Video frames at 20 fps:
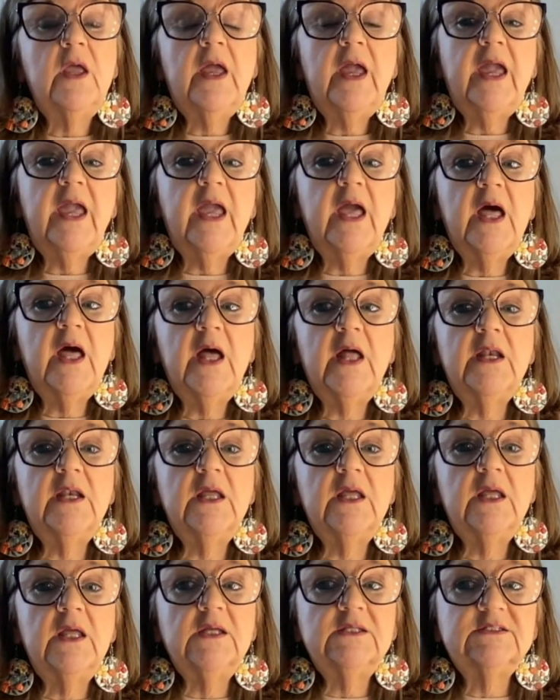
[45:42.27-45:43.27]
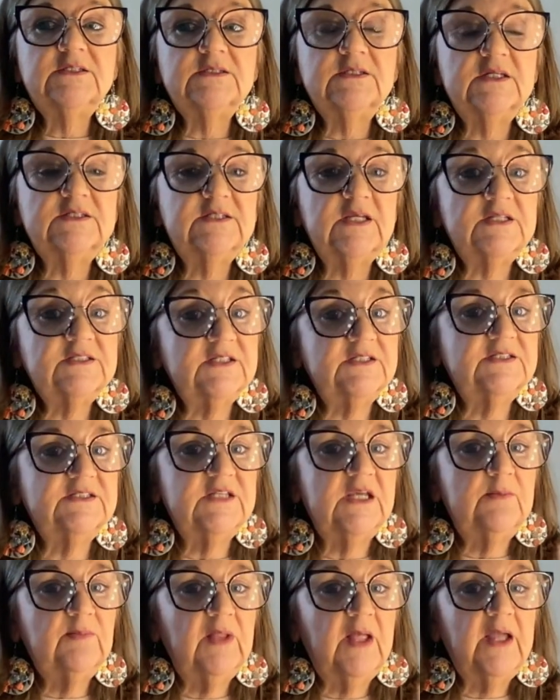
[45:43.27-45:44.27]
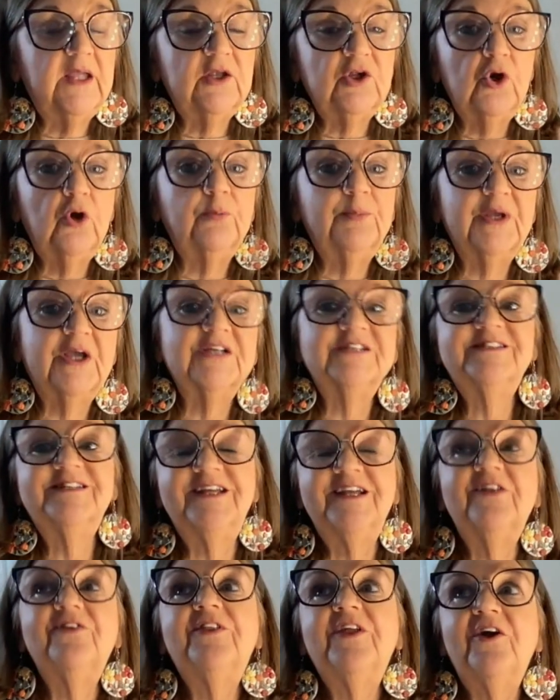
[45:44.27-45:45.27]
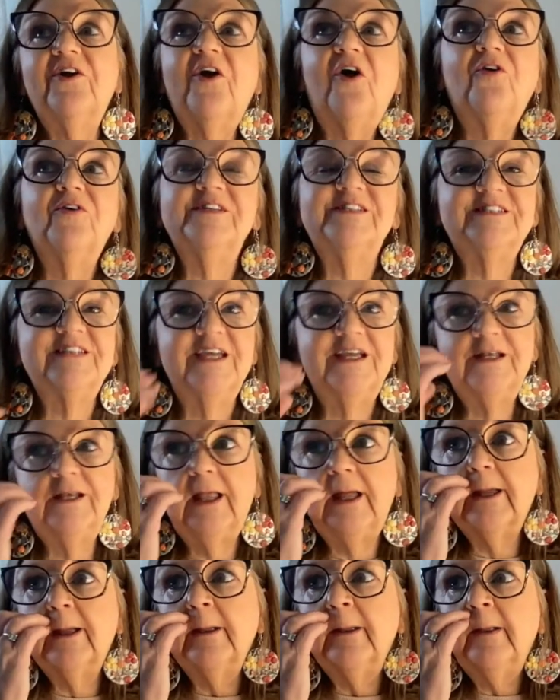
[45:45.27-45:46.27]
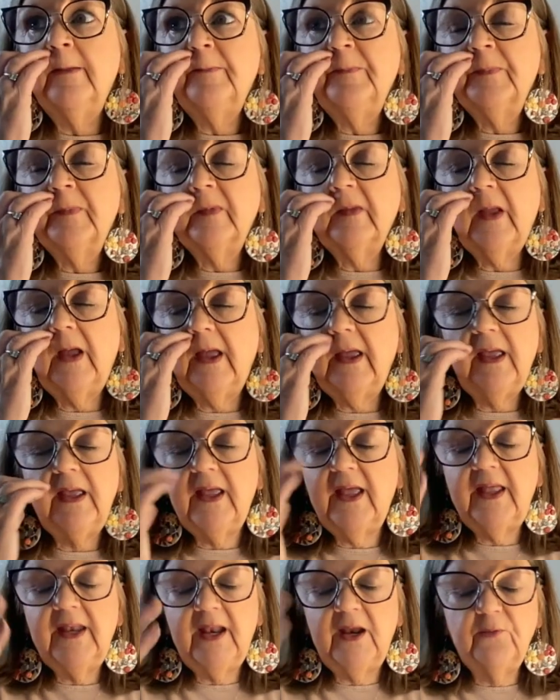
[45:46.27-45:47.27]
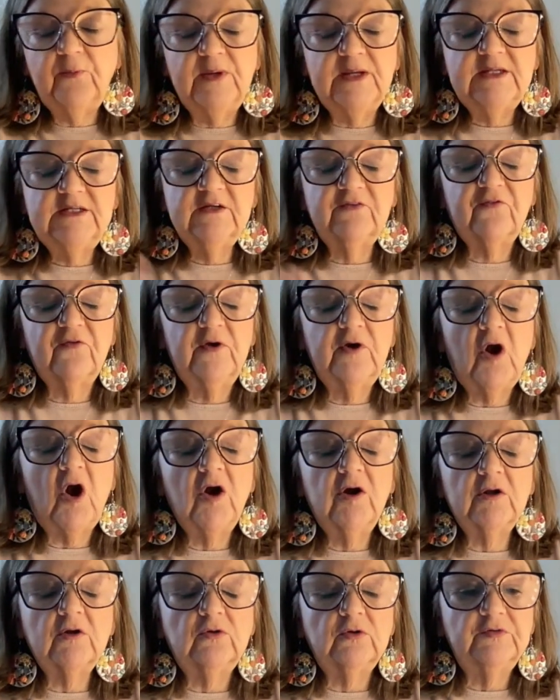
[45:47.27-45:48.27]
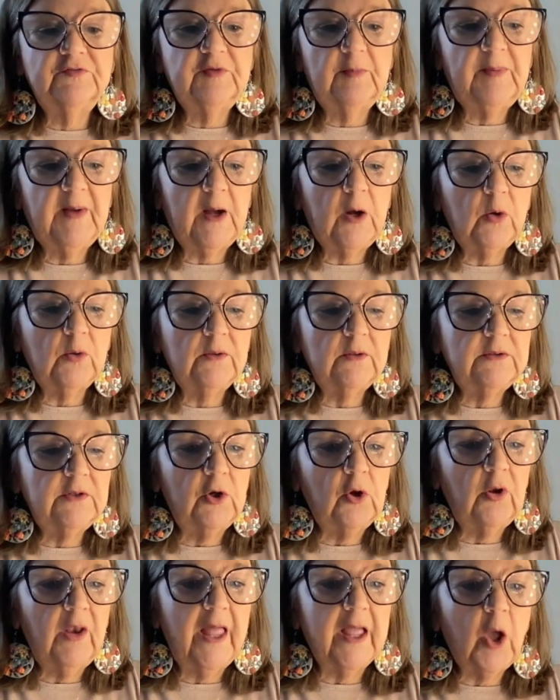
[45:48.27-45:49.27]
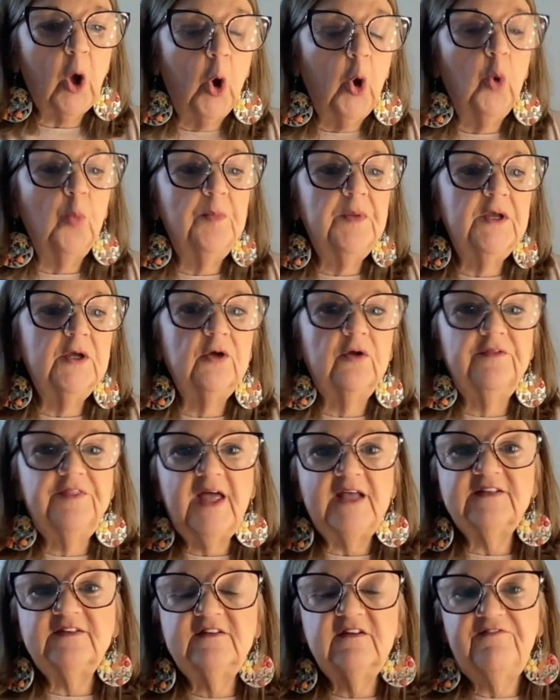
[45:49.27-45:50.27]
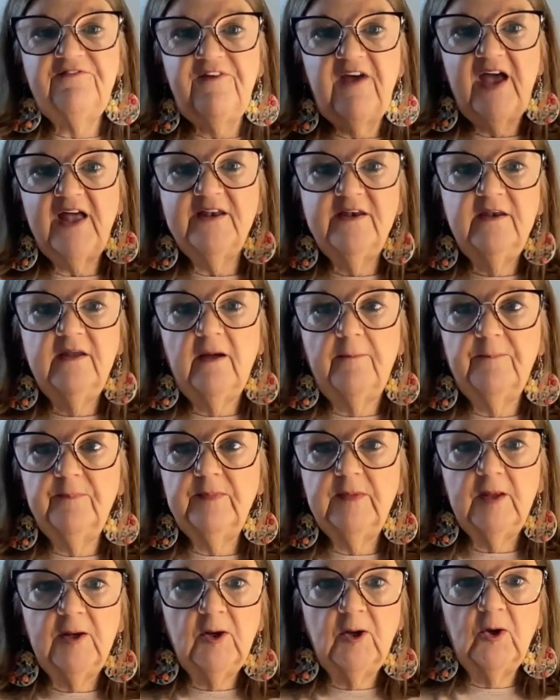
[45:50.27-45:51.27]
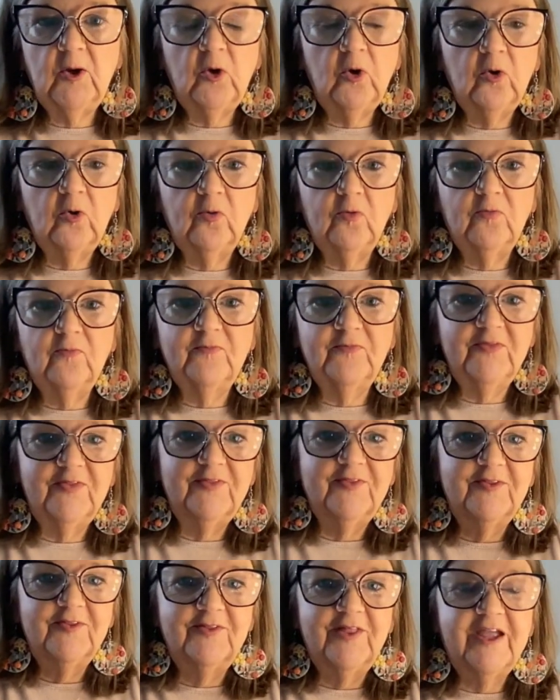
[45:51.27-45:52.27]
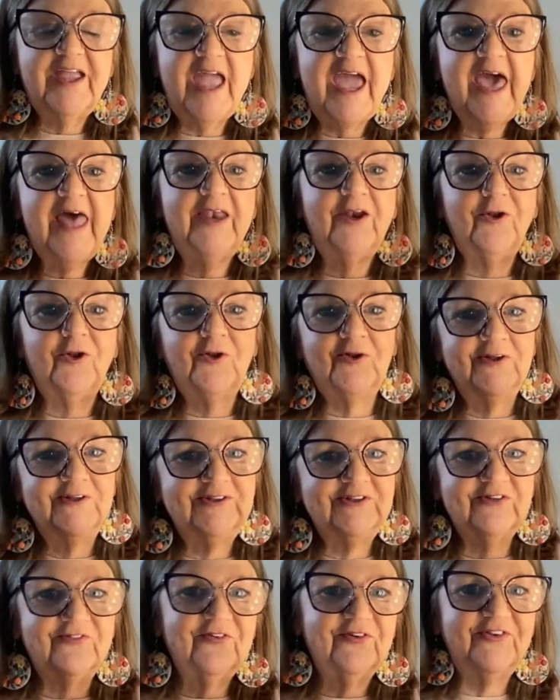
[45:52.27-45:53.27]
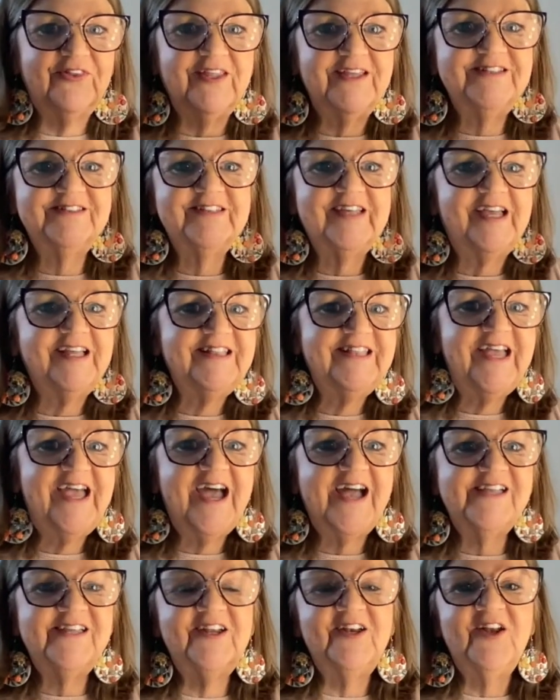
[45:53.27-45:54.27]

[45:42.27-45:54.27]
And it doesn't seem like, because they're always saying like, and I read different articles about, like oatmeal, that's to fatten up, the cattle and different things like that,